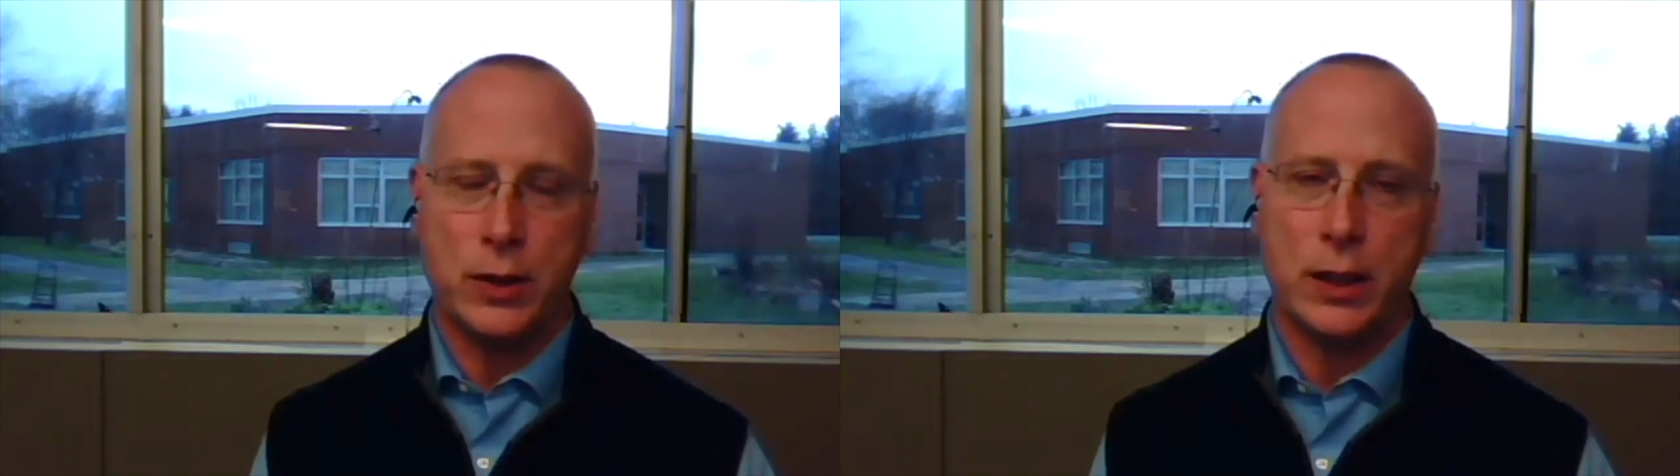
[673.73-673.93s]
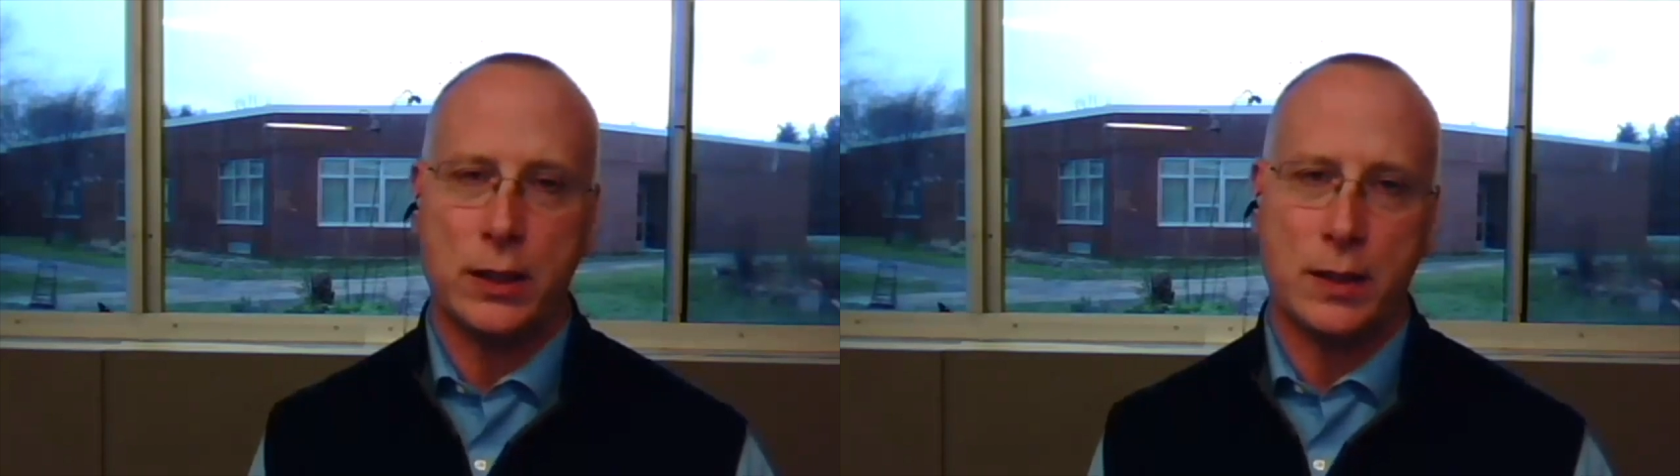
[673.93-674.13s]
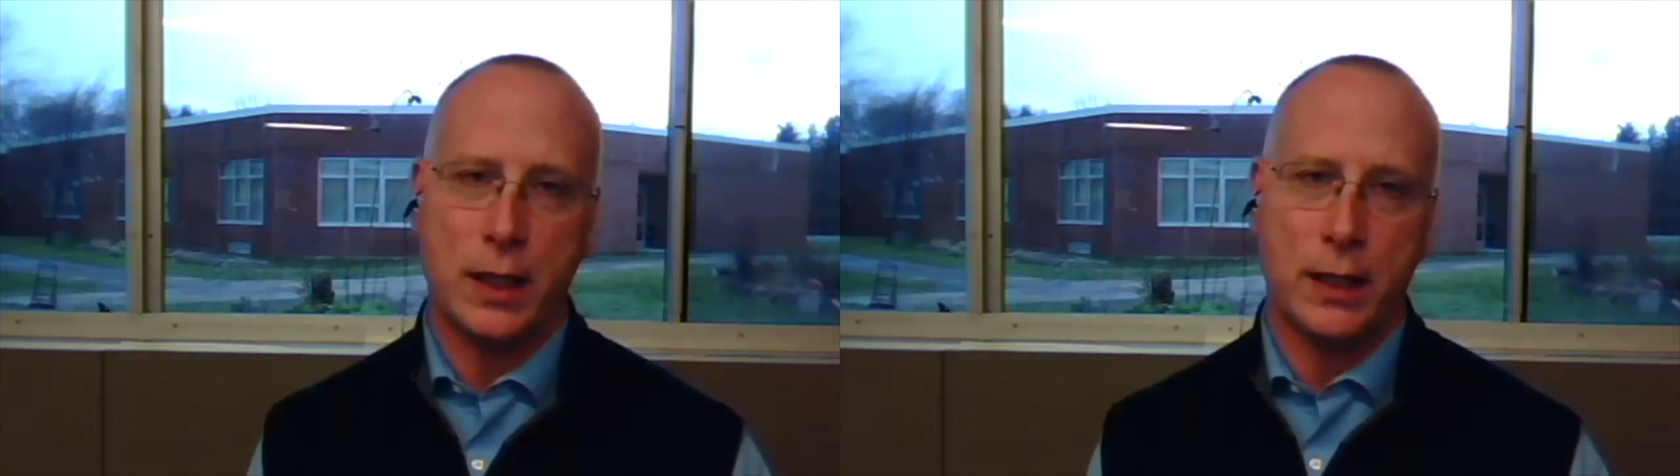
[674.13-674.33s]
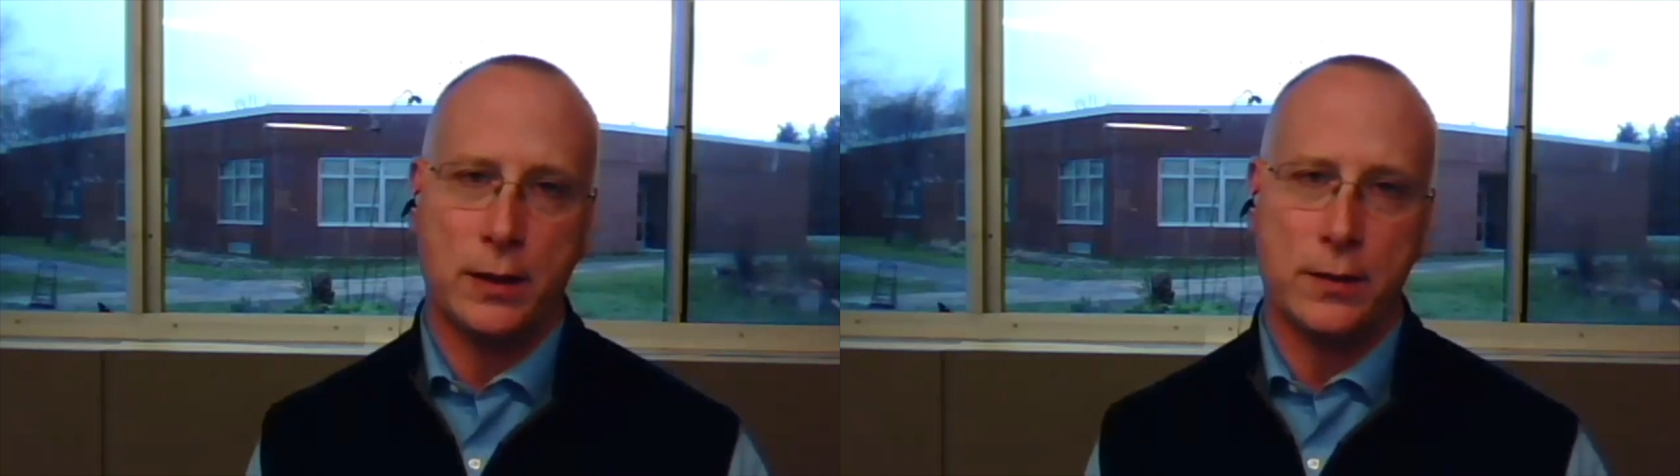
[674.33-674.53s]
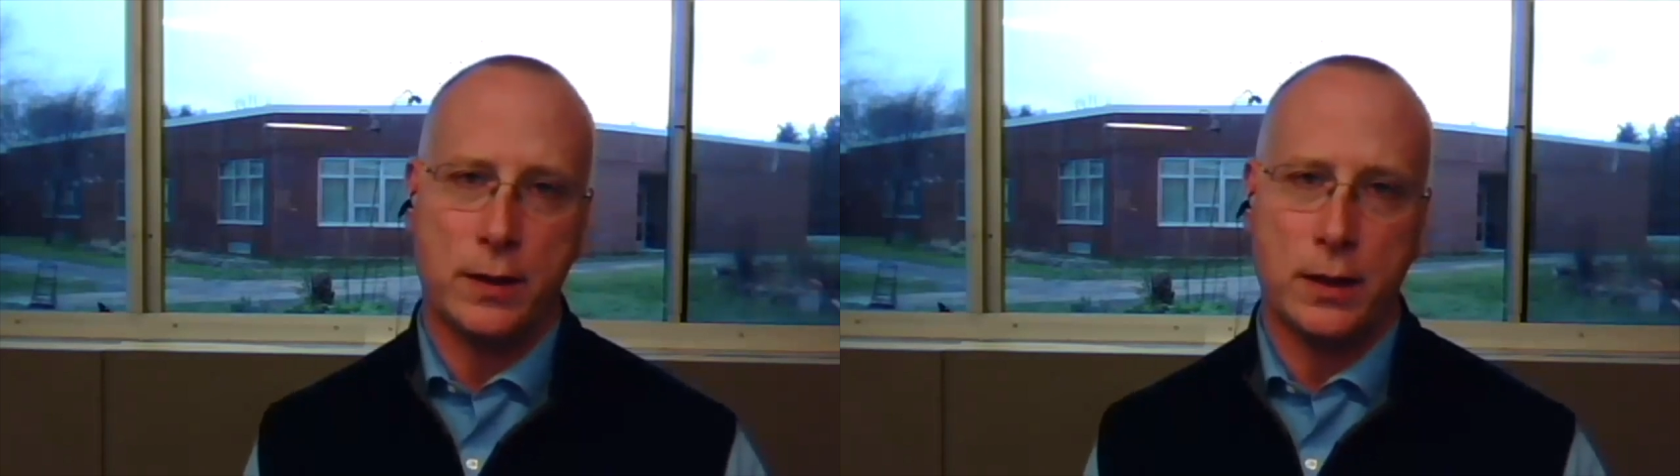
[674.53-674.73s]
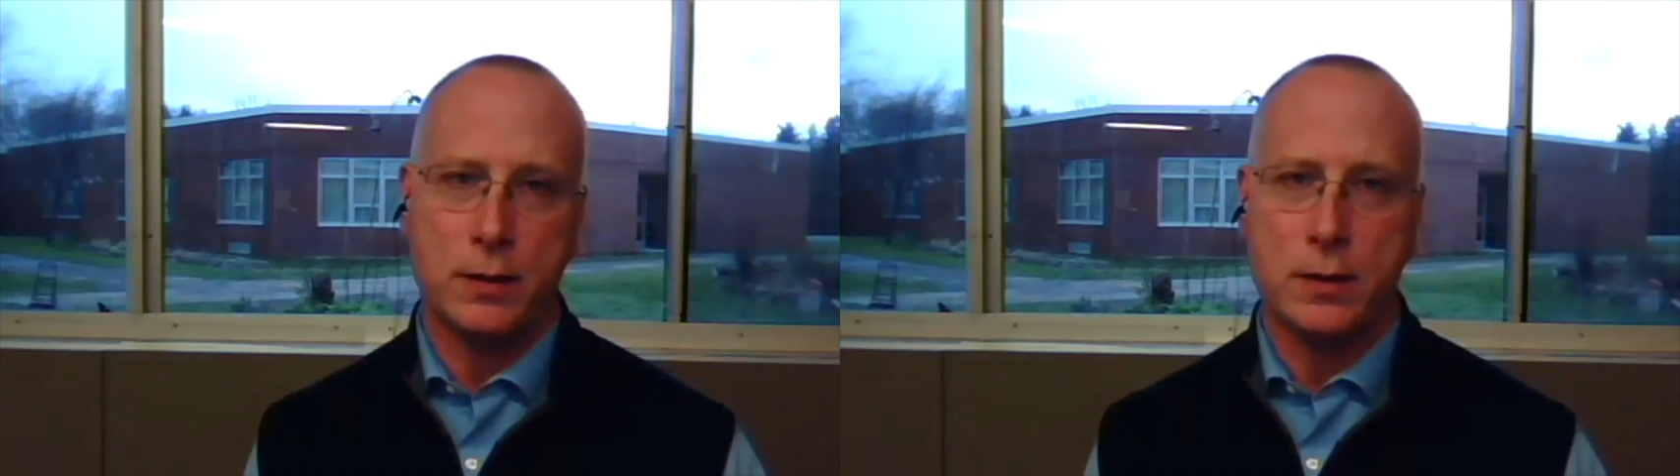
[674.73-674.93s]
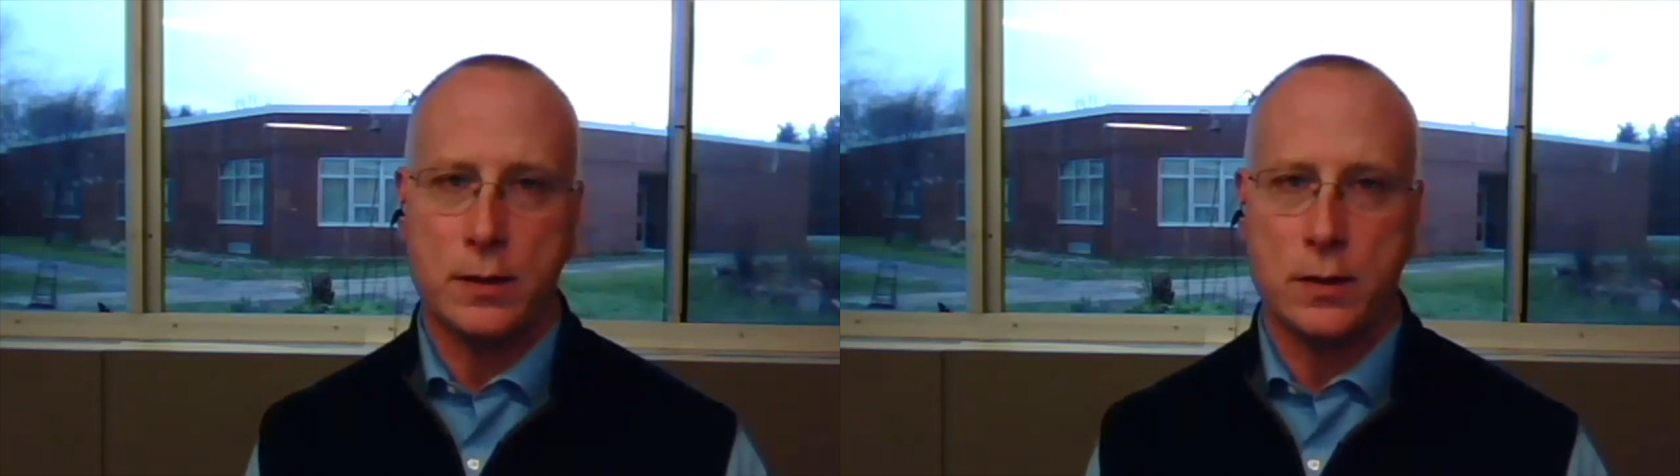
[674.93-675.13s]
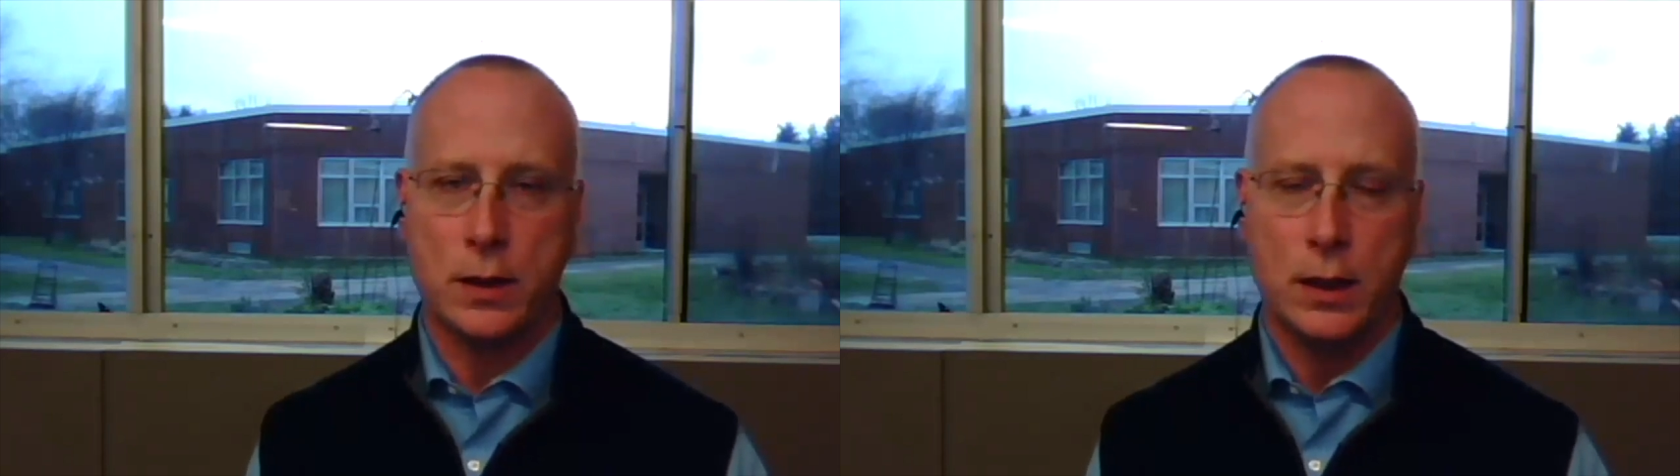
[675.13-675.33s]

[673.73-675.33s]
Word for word: these things is